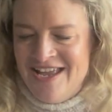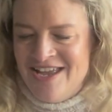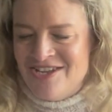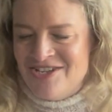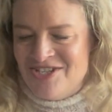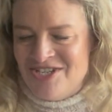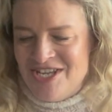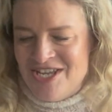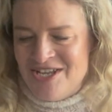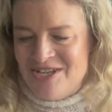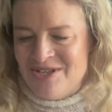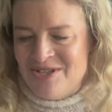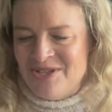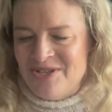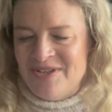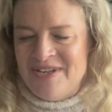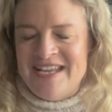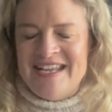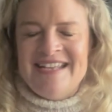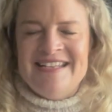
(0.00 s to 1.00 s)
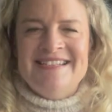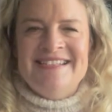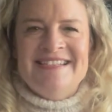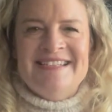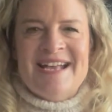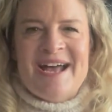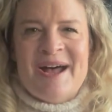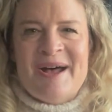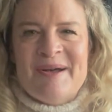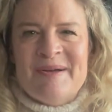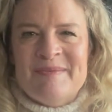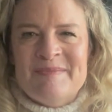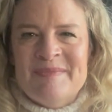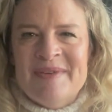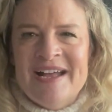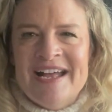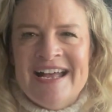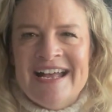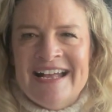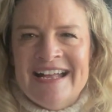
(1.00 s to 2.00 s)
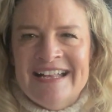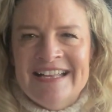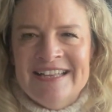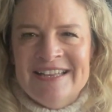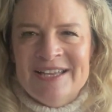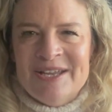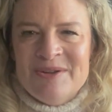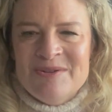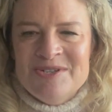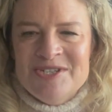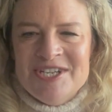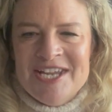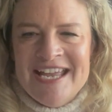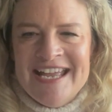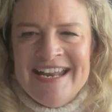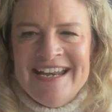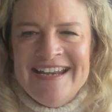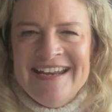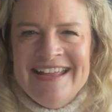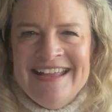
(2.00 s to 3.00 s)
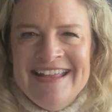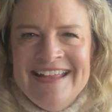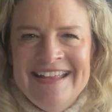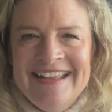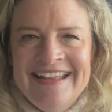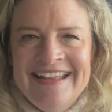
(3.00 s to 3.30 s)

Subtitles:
She included some lotion